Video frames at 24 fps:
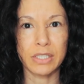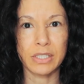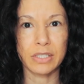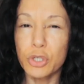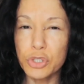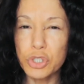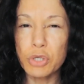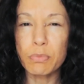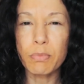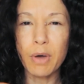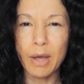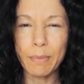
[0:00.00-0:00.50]

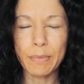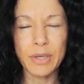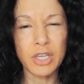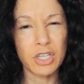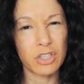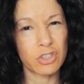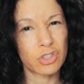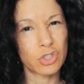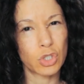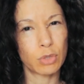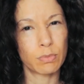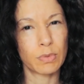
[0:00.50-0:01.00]
because you might be
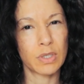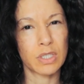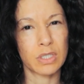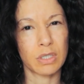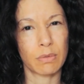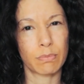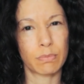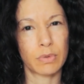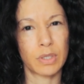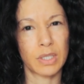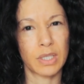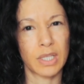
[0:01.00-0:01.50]
consuming
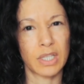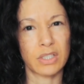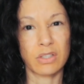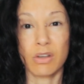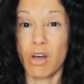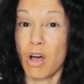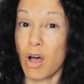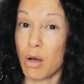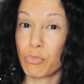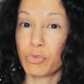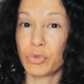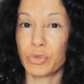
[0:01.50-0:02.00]
something that's
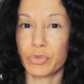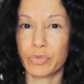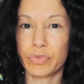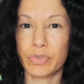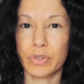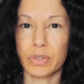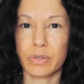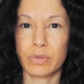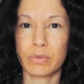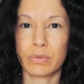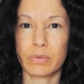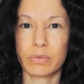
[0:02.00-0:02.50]
harmful for you.